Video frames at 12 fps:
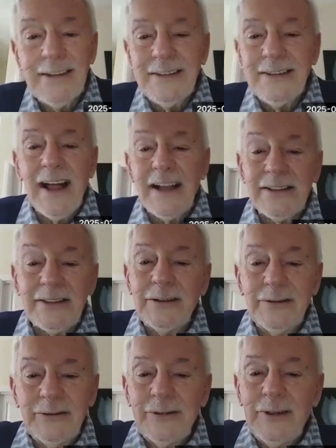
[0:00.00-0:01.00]
that
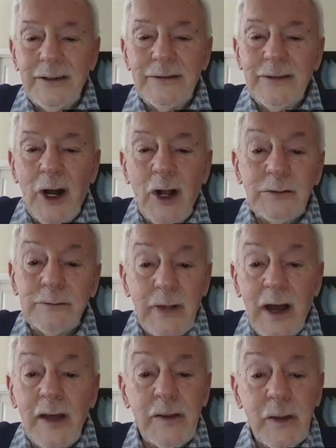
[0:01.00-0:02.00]

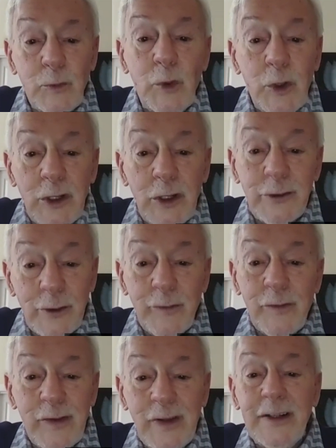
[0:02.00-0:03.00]
other world of
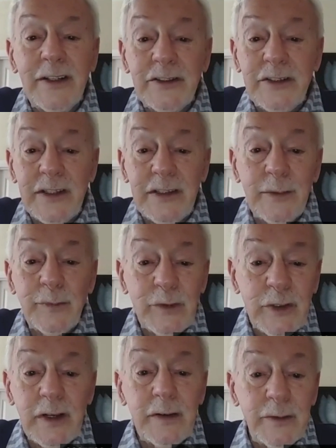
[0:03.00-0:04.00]
things in
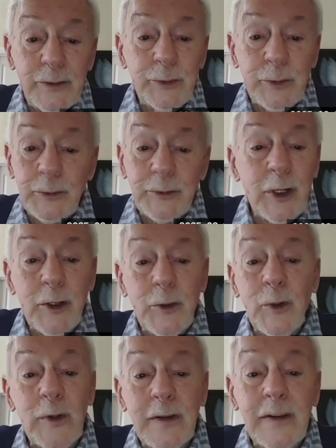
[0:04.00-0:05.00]
themselves. We don't
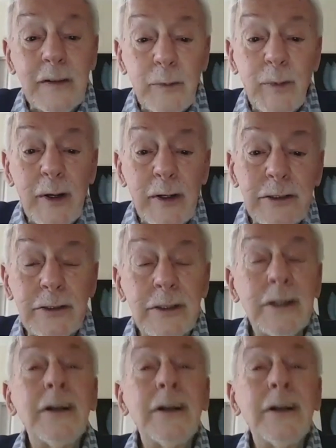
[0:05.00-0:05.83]
know anything about it,